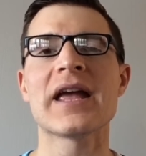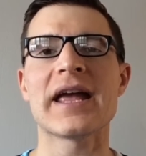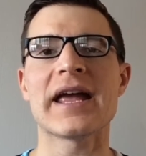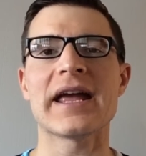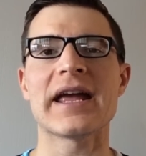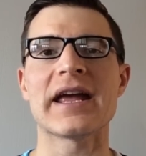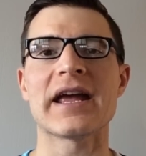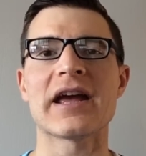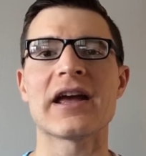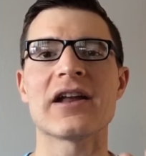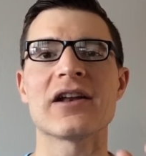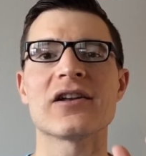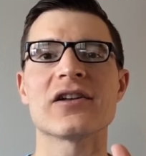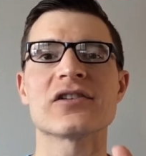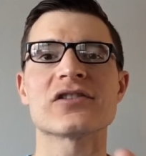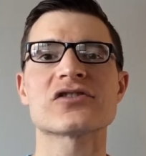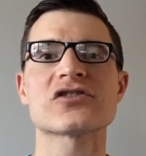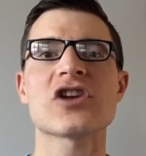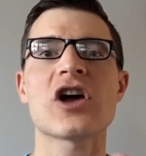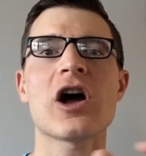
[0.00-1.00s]
and
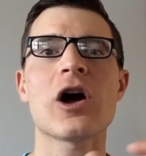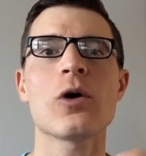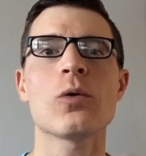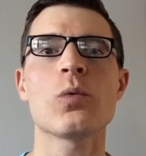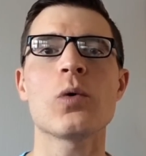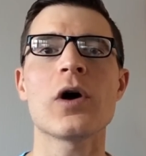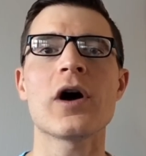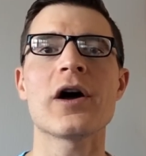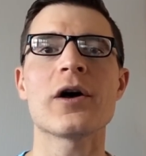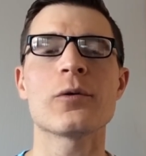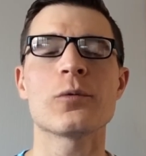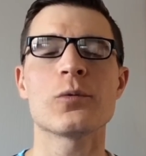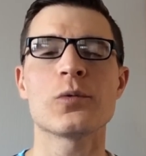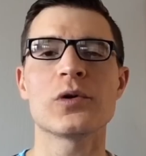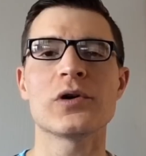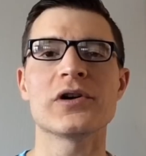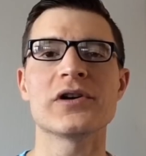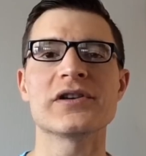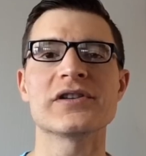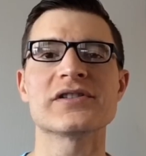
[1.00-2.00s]
saw what
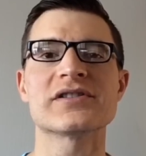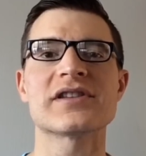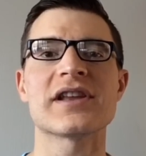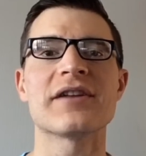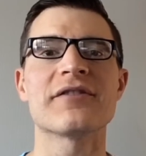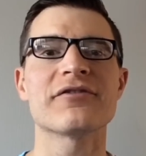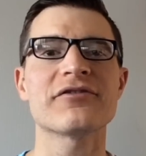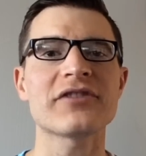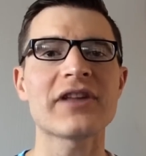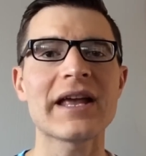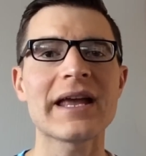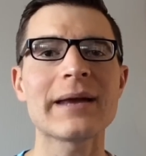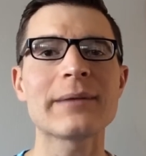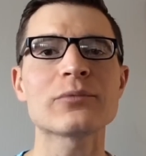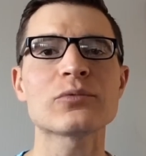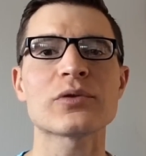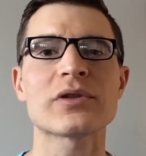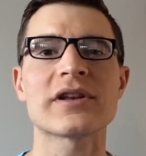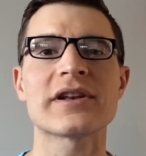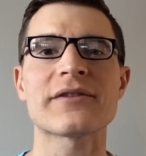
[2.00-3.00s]
was inflamed
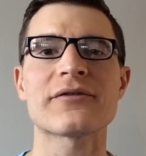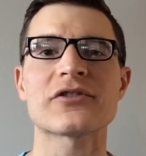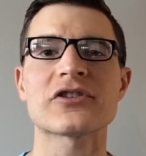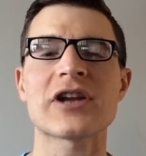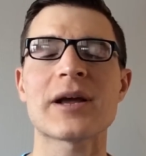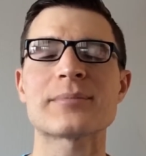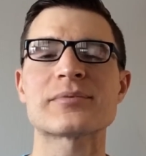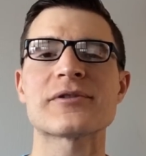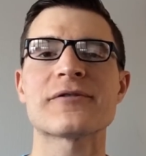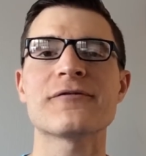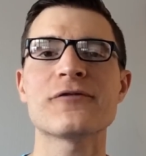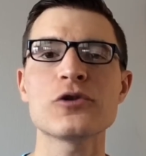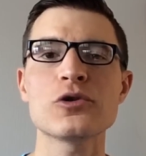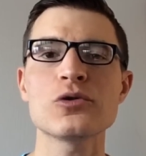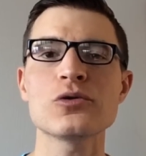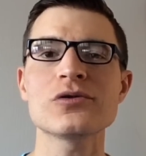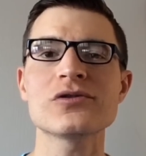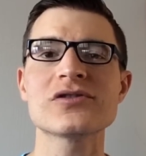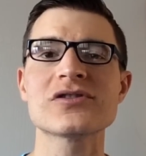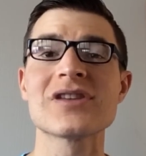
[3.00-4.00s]
with the different types of
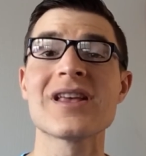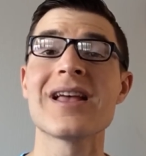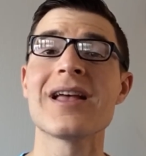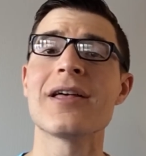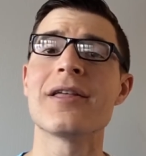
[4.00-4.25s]
foods.